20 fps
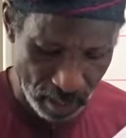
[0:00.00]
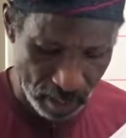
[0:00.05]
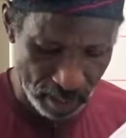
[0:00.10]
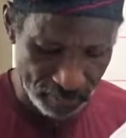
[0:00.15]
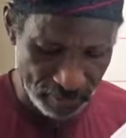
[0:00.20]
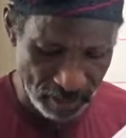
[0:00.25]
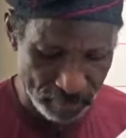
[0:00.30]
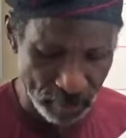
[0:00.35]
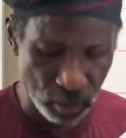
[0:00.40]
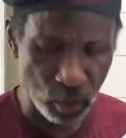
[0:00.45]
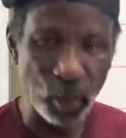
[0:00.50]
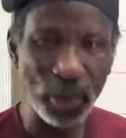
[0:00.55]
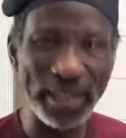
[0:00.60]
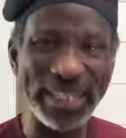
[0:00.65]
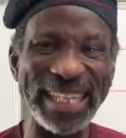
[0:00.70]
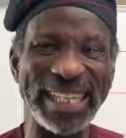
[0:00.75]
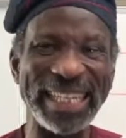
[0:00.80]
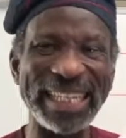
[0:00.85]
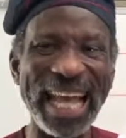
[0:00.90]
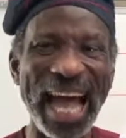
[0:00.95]
difference
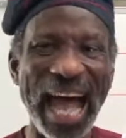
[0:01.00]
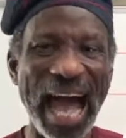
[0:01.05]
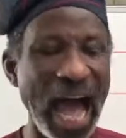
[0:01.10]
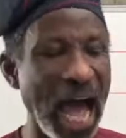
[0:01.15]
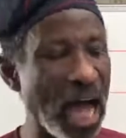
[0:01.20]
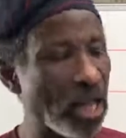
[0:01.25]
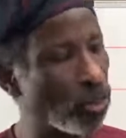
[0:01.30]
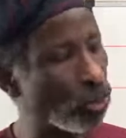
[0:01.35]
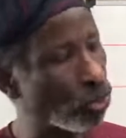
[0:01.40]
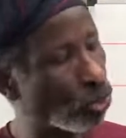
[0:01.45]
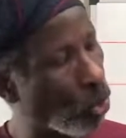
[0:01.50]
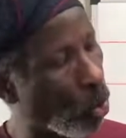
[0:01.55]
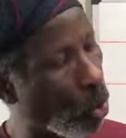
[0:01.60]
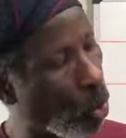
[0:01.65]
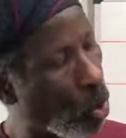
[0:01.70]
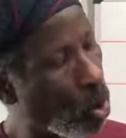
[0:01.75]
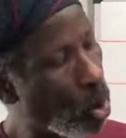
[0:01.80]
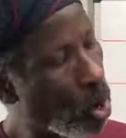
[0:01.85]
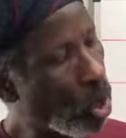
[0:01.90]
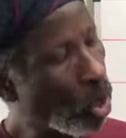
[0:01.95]
between the ta and
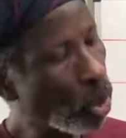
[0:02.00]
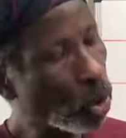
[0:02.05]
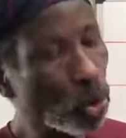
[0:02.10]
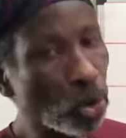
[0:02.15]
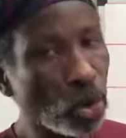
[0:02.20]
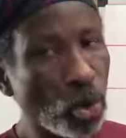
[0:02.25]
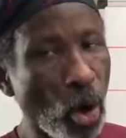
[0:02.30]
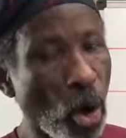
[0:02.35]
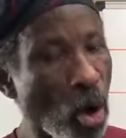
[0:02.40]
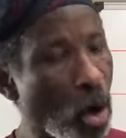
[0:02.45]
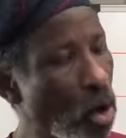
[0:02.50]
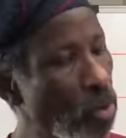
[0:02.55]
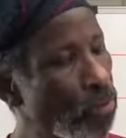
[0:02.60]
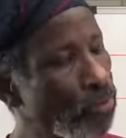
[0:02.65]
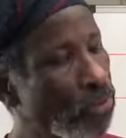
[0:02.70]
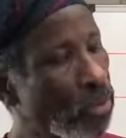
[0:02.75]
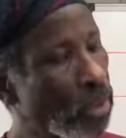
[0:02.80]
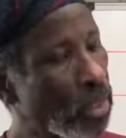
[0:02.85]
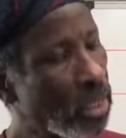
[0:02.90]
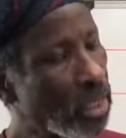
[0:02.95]
to. To
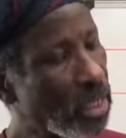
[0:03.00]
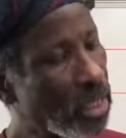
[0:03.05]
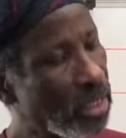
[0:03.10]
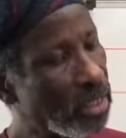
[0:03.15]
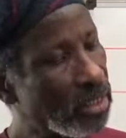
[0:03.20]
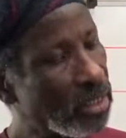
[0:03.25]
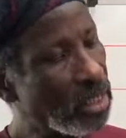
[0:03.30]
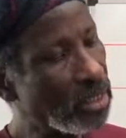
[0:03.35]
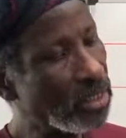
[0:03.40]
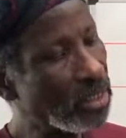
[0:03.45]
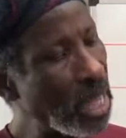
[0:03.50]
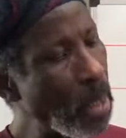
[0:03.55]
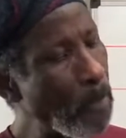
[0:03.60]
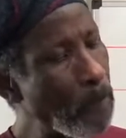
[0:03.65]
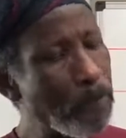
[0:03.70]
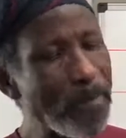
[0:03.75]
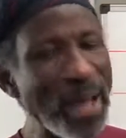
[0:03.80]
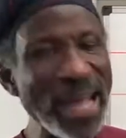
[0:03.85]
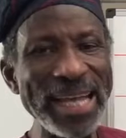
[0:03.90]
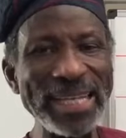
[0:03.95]
is the
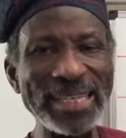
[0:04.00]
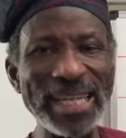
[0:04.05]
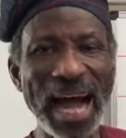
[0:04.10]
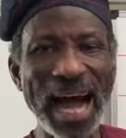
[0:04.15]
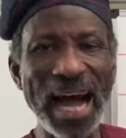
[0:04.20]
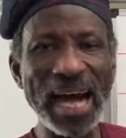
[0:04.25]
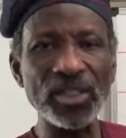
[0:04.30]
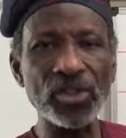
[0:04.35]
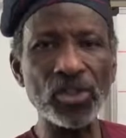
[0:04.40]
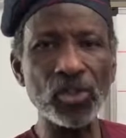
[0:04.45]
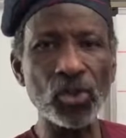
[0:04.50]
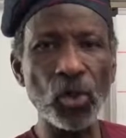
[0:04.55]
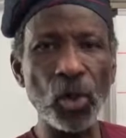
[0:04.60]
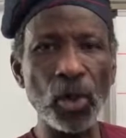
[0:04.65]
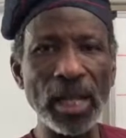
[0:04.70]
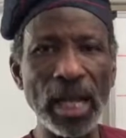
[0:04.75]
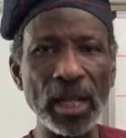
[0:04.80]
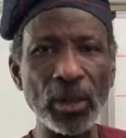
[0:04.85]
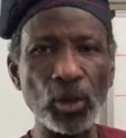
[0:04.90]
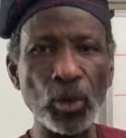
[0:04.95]
same base as
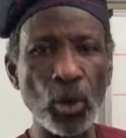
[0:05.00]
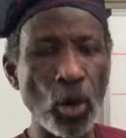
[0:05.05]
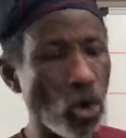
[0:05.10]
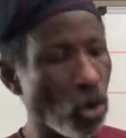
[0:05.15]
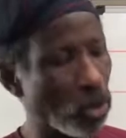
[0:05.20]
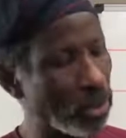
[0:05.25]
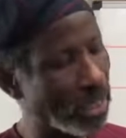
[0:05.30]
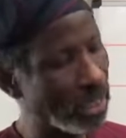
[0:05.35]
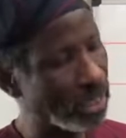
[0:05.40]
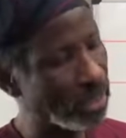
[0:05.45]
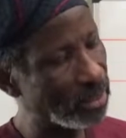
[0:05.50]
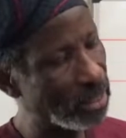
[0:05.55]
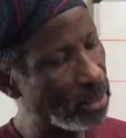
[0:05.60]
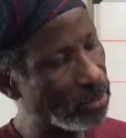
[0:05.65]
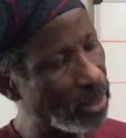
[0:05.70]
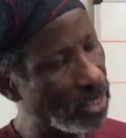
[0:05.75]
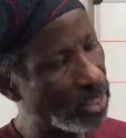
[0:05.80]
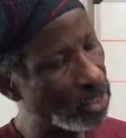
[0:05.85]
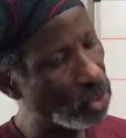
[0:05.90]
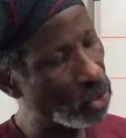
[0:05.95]
sword and dod,
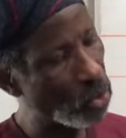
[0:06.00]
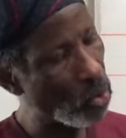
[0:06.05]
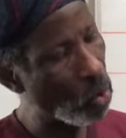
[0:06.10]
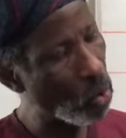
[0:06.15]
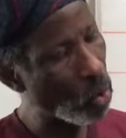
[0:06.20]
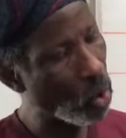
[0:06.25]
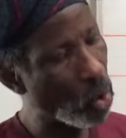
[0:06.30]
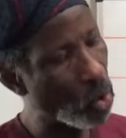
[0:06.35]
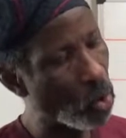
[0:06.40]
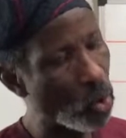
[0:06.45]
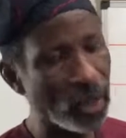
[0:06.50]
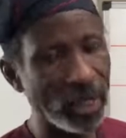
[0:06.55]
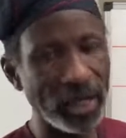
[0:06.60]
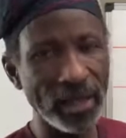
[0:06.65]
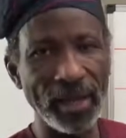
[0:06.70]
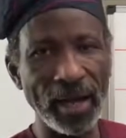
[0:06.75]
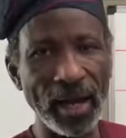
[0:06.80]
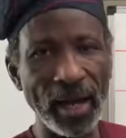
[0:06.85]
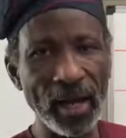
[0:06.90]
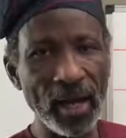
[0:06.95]
except there is no corner
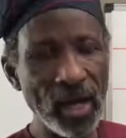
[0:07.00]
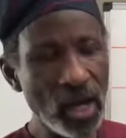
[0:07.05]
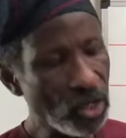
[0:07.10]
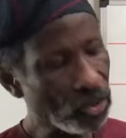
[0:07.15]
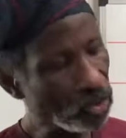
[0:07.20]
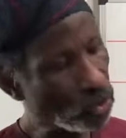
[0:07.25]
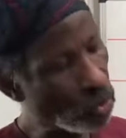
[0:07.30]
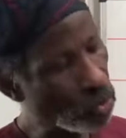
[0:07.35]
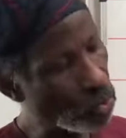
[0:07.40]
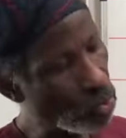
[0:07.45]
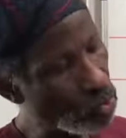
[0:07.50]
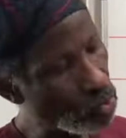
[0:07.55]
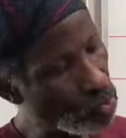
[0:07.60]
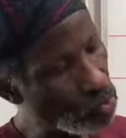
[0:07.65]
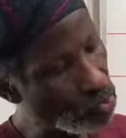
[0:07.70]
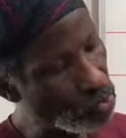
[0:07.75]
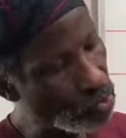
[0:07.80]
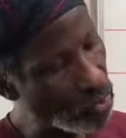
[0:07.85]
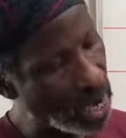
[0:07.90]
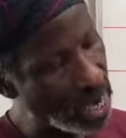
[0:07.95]
there. So you
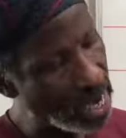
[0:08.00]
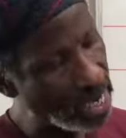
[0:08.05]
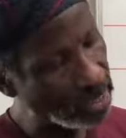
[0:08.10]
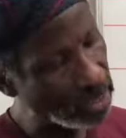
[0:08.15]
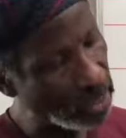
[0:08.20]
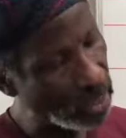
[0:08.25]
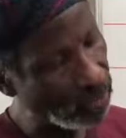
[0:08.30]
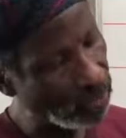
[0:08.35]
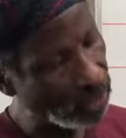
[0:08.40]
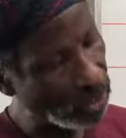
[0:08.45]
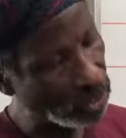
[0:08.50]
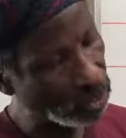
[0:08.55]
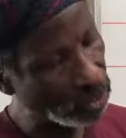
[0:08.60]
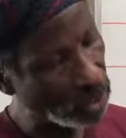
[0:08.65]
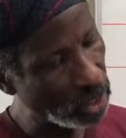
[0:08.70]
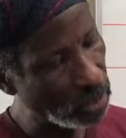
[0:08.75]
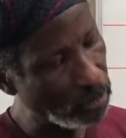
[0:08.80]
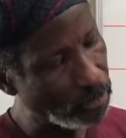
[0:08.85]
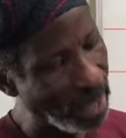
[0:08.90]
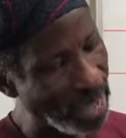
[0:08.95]
write
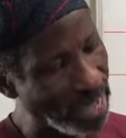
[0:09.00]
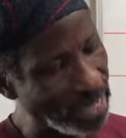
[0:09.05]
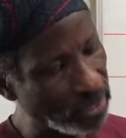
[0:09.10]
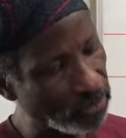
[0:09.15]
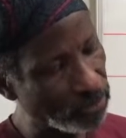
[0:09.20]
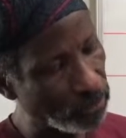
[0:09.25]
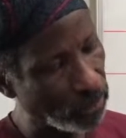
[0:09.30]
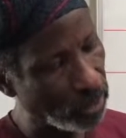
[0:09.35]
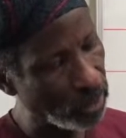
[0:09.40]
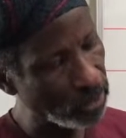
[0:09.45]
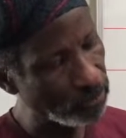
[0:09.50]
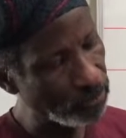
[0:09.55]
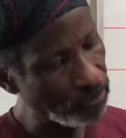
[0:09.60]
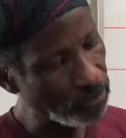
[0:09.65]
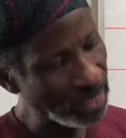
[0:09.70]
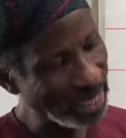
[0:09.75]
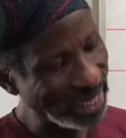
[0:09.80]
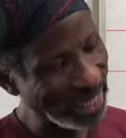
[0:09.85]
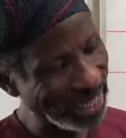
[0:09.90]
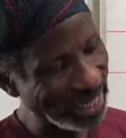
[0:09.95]
the base first,
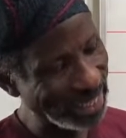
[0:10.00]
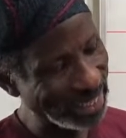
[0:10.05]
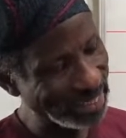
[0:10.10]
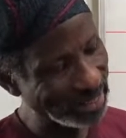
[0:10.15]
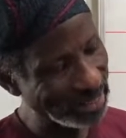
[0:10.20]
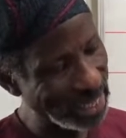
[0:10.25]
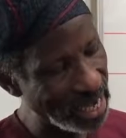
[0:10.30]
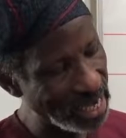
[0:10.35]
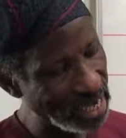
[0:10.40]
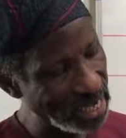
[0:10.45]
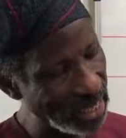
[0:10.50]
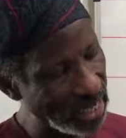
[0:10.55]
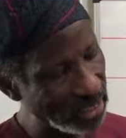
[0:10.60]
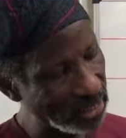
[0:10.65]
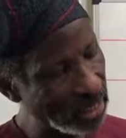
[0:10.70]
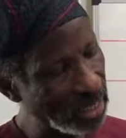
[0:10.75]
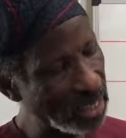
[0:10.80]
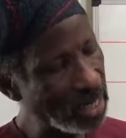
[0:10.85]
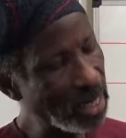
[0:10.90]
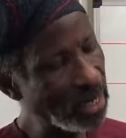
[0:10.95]
extend it,